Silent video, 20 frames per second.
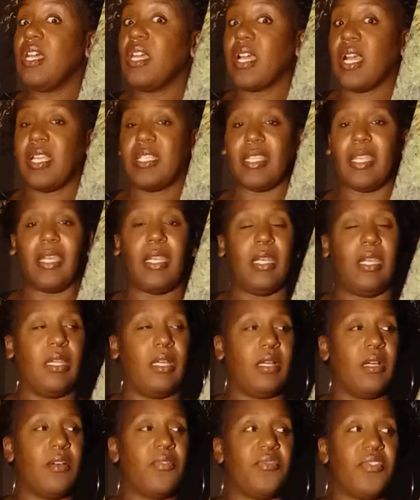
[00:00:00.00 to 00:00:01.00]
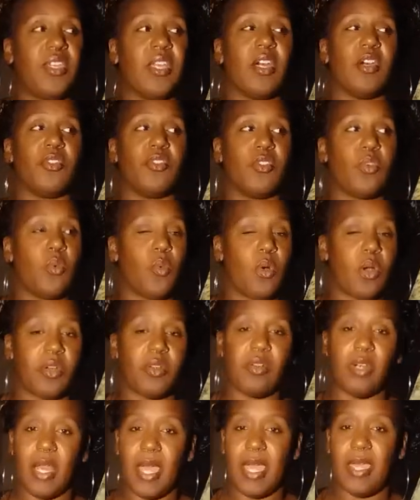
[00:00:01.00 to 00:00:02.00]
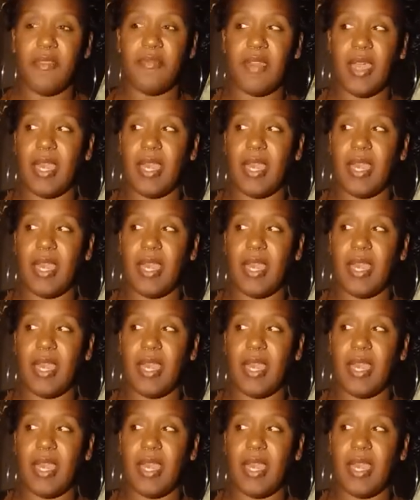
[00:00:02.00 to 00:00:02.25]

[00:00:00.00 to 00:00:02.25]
because I love the underwater life.